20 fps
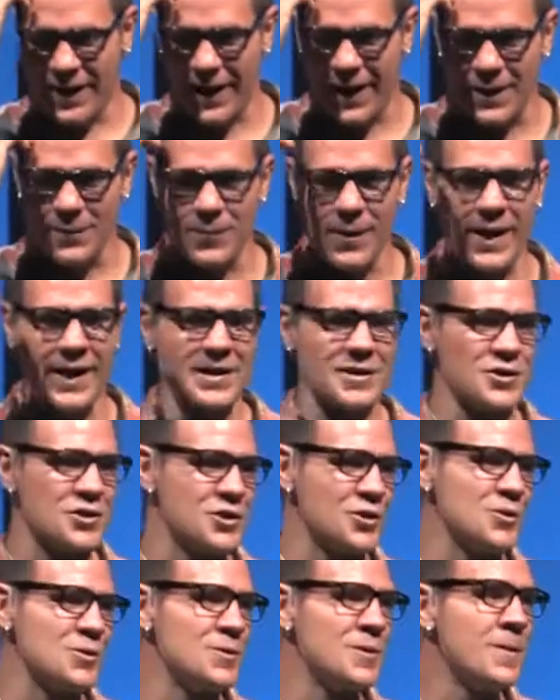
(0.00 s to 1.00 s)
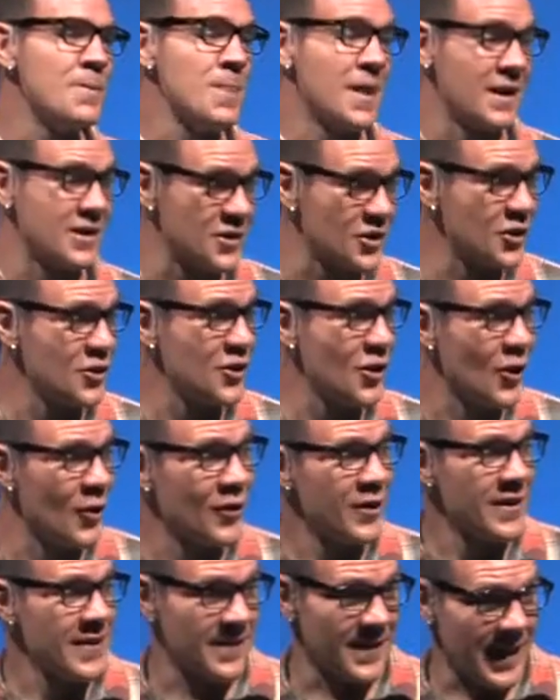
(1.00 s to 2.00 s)
in May and June. And do you know
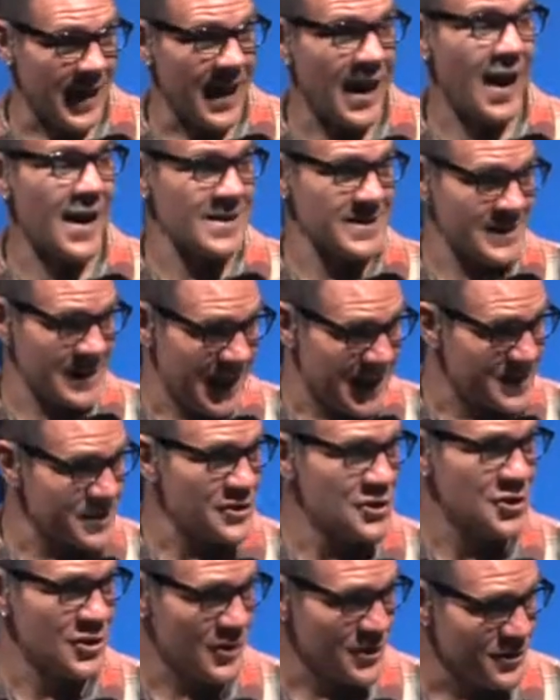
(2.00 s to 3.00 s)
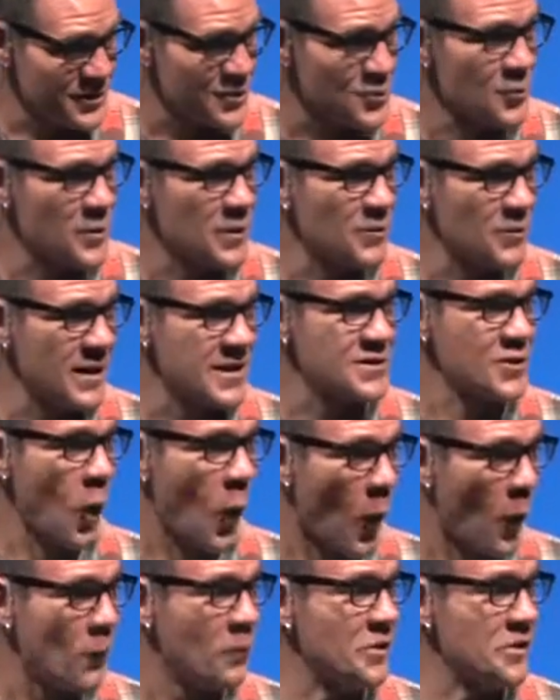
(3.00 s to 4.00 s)
that us as a church, we raised
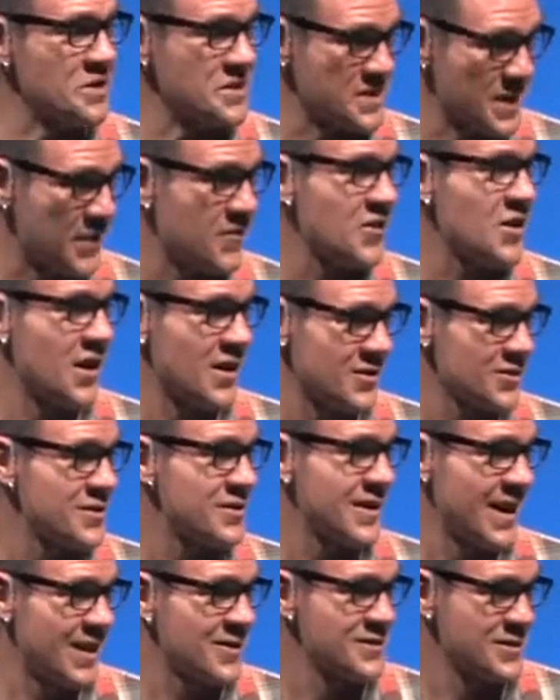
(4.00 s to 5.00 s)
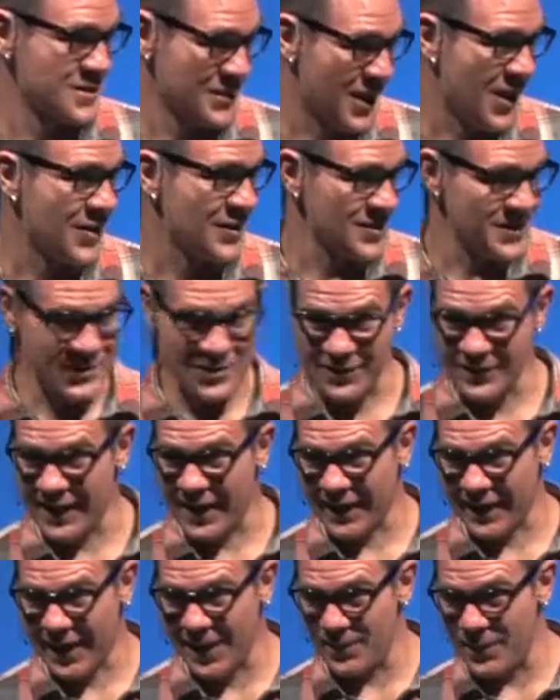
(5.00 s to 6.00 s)
over $700,000 during
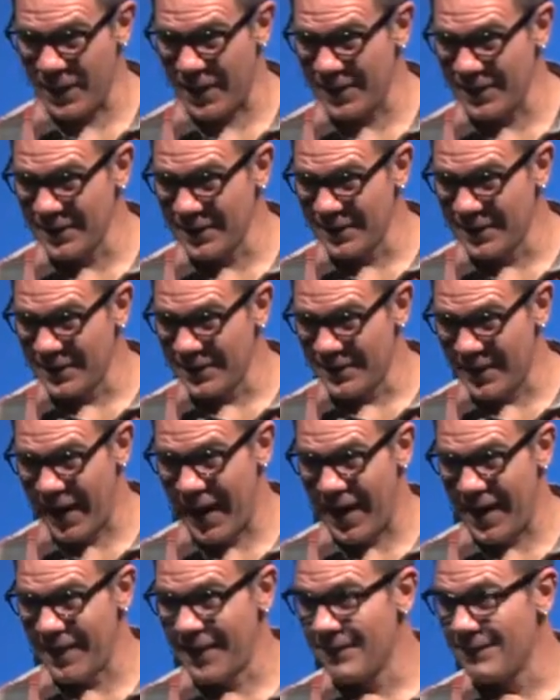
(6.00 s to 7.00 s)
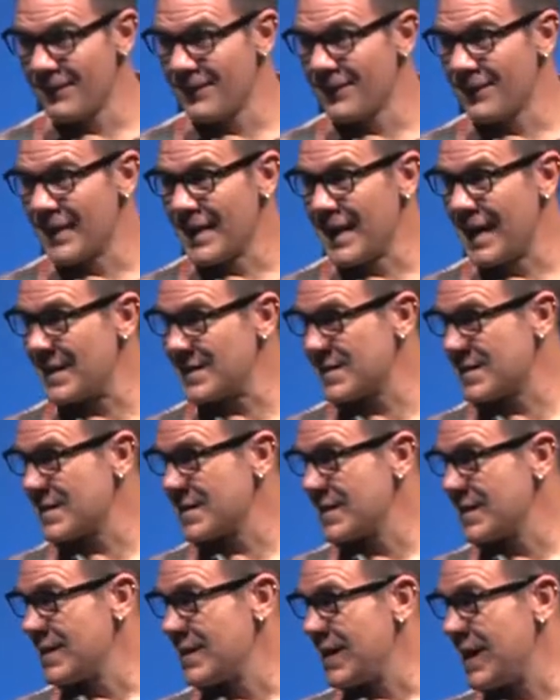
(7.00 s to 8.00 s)
that campaign? Yeah, that's
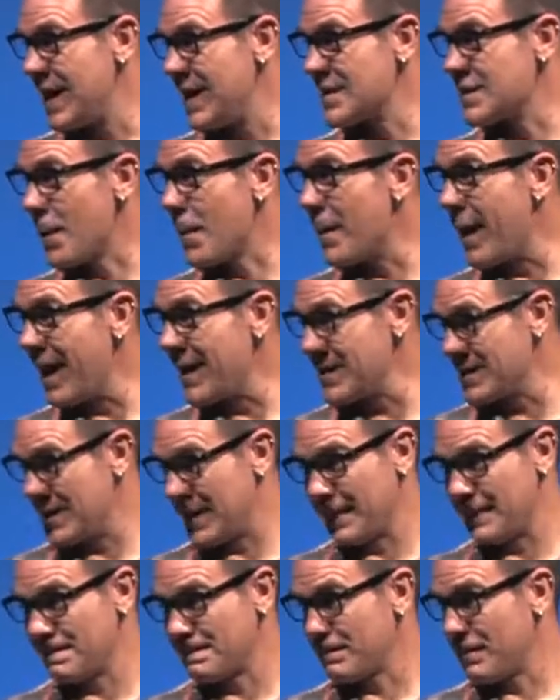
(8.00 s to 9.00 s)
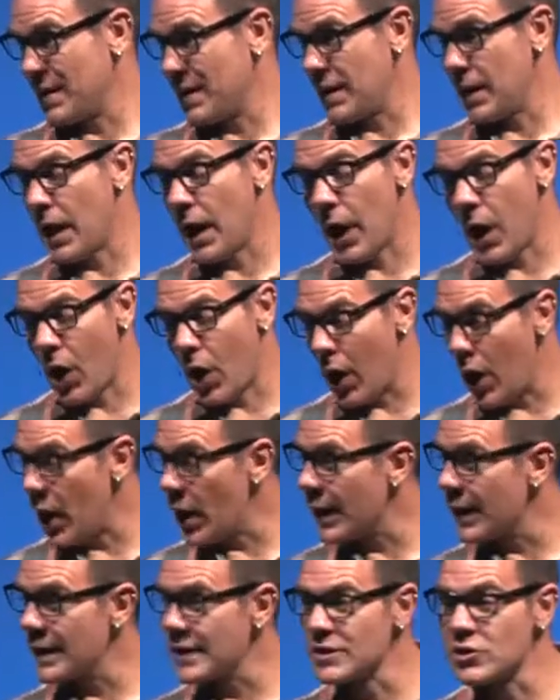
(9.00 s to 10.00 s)
was amazing.
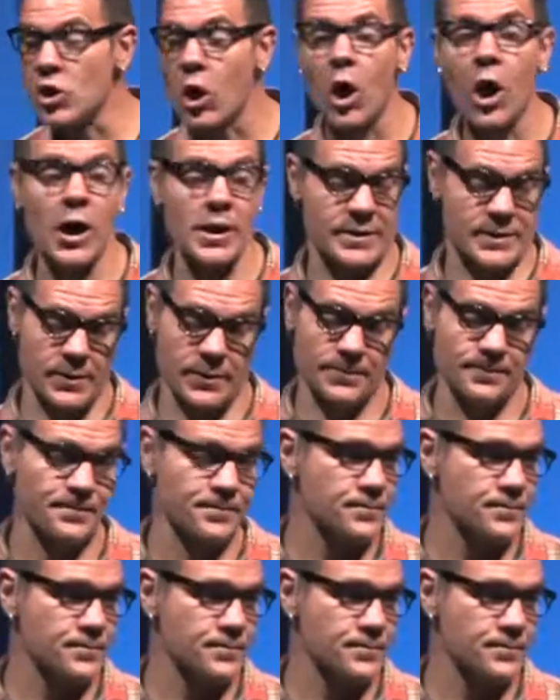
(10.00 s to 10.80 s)
It was awesome.